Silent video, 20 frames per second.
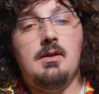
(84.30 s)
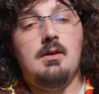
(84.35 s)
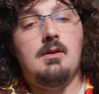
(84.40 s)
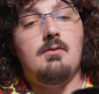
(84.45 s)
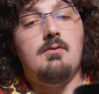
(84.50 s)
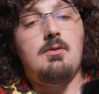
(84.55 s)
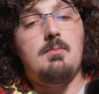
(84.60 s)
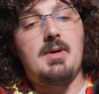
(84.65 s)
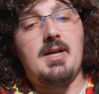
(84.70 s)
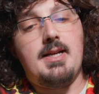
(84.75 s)

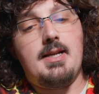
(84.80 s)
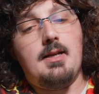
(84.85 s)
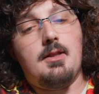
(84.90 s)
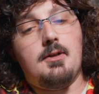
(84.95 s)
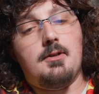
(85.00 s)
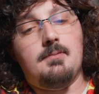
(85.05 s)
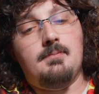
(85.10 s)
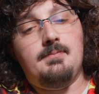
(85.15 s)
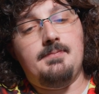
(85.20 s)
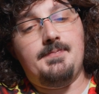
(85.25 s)
From my
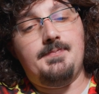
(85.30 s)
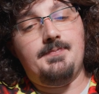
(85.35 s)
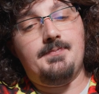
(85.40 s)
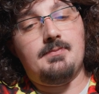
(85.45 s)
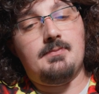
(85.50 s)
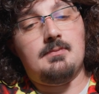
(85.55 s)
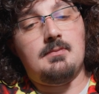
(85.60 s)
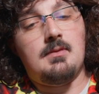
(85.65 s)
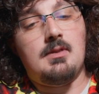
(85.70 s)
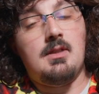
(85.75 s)
dealer.
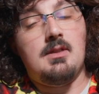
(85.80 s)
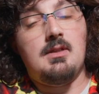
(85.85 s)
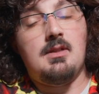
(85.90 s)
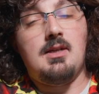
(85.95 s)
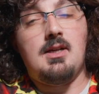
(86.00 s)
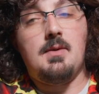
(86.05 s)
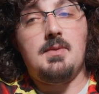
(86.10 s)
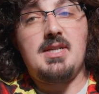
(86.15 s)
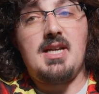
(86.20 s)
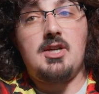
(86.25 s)

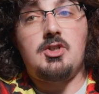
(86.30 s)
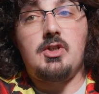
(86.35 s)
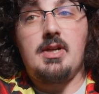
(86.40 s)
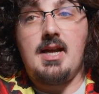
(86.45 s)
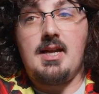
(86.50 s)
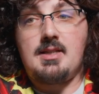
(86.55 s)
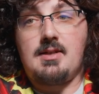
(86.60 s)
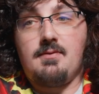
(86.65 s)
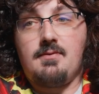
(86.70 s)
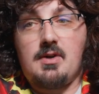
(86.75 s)
I was actually
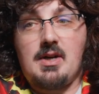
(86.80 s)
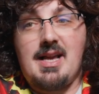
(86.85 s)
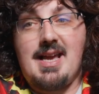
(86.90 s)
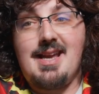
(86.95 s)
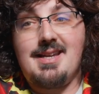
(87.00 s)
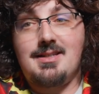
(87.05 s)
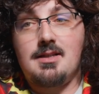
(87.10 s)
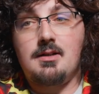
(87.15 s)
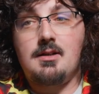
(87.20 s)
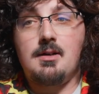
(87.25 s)
asking for an
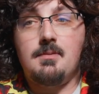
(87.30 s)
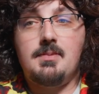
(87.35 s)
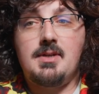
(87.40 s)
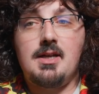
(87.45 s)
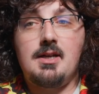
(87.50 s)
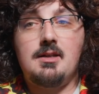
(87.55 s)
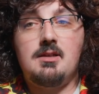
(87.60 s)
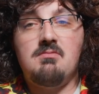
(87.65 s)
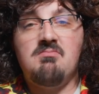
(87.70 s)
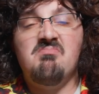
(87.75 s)
acid
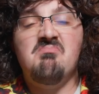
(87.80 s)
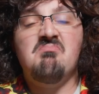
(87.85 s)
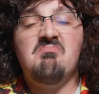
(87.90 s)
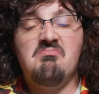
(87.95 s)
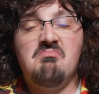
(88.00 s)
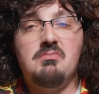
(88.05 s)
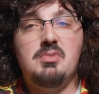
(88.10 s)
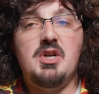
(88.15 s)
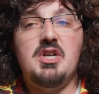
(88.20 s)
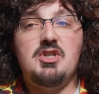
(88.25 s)
cupcake.
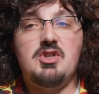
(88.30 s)
Pretty